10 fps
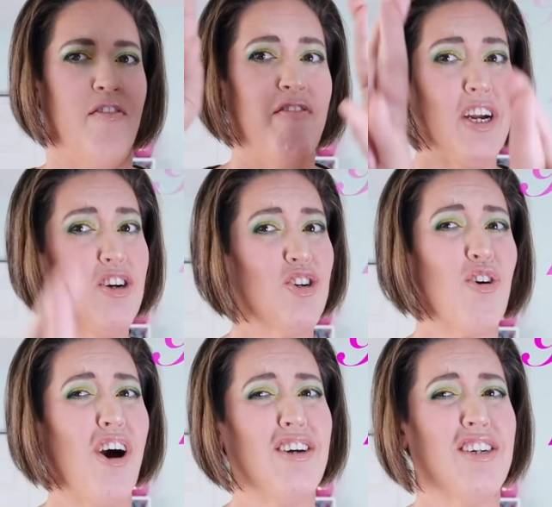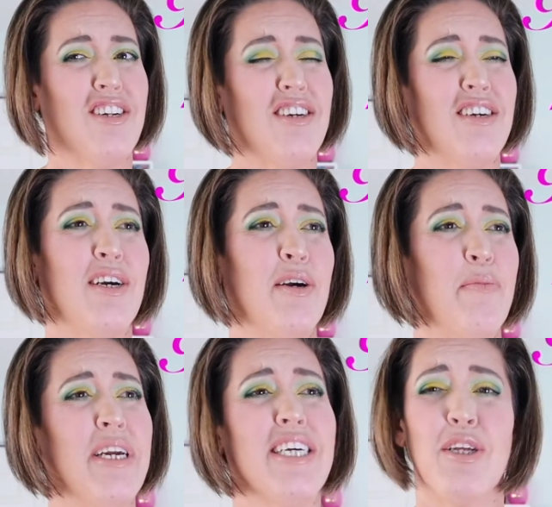Fingers crossed,
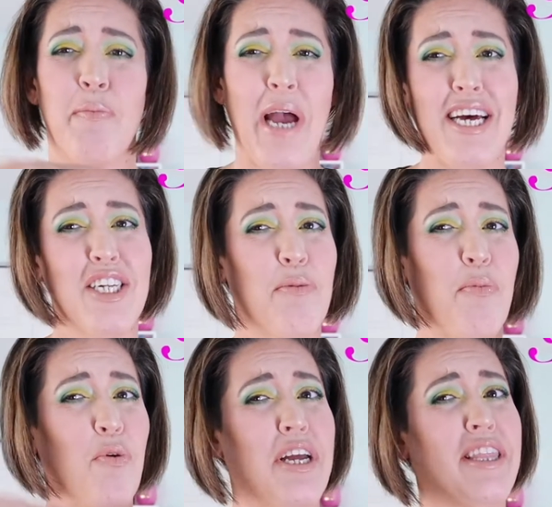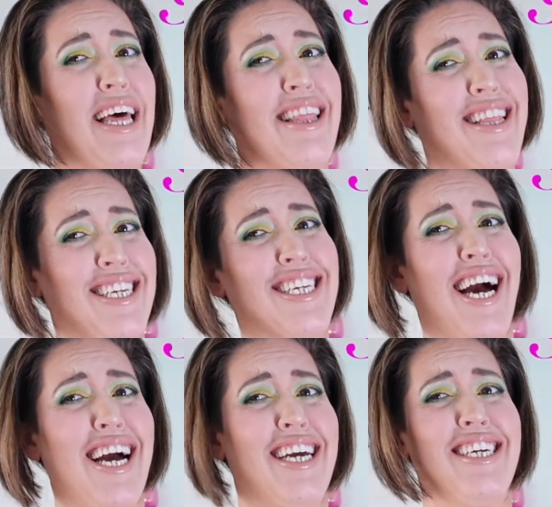because they're past the point that this
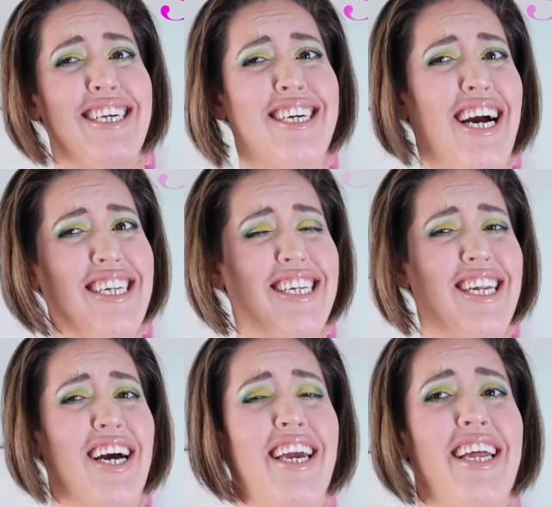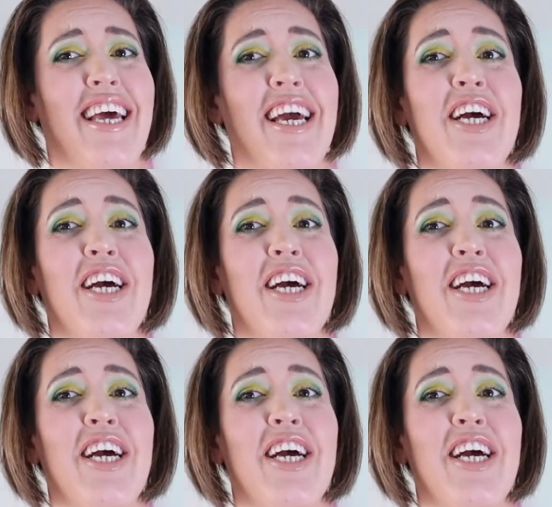guy got stuck in.